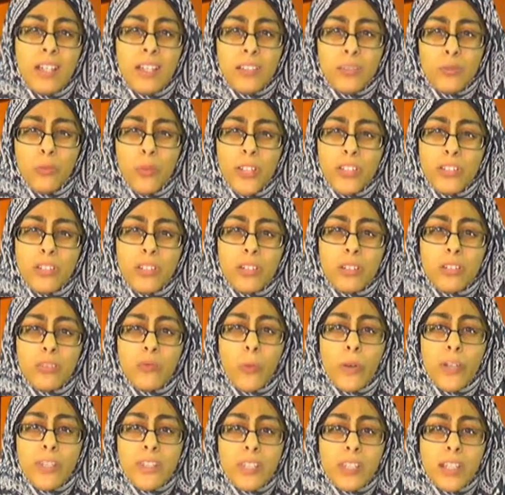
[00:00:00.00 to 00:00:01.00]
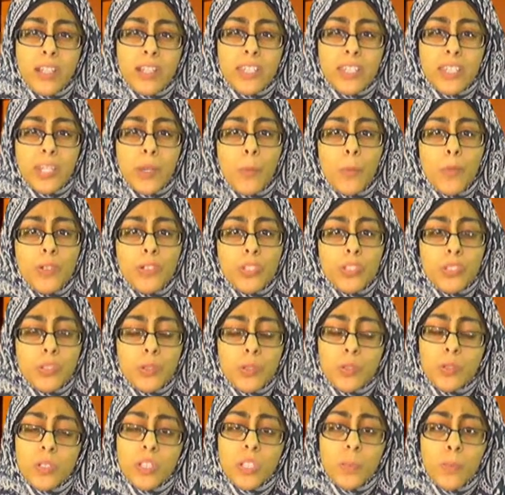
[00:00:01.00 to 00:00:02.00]
Raising your voice against someone is
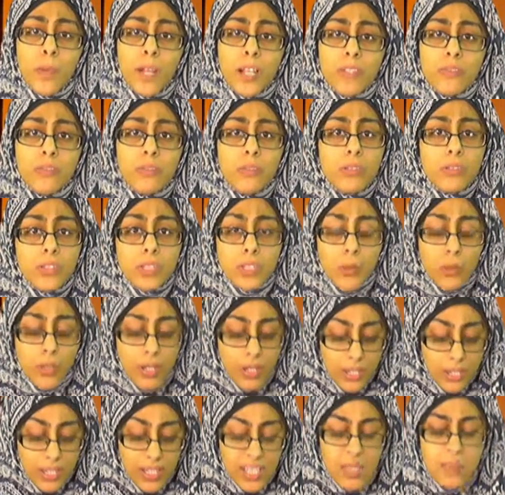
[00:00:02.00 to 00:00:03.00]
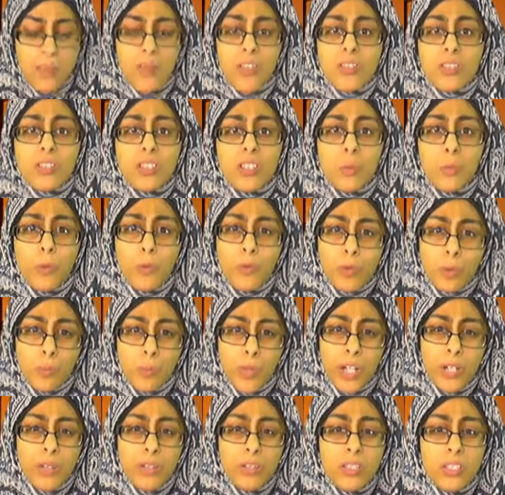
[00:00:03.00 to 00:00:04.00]
disrespectful. So especially with your
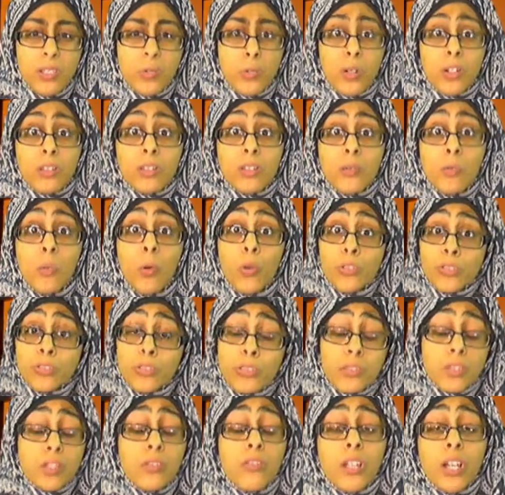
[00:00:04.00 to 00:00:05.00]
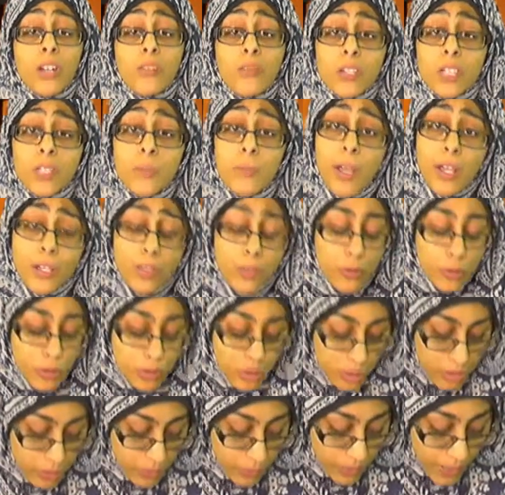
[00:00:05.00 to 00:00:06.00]
parents, who are the most deserving of respect, you
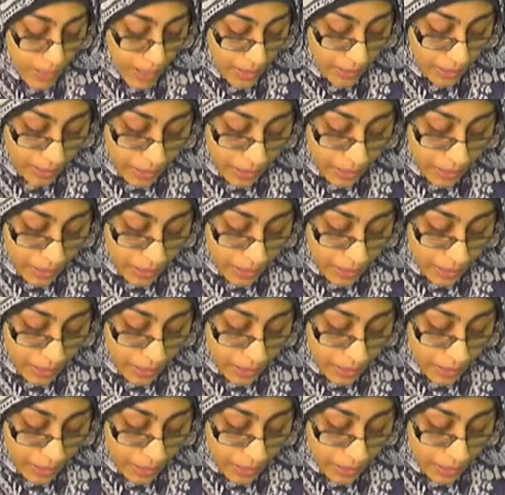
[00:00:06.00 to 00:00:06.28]
shouldn't do that.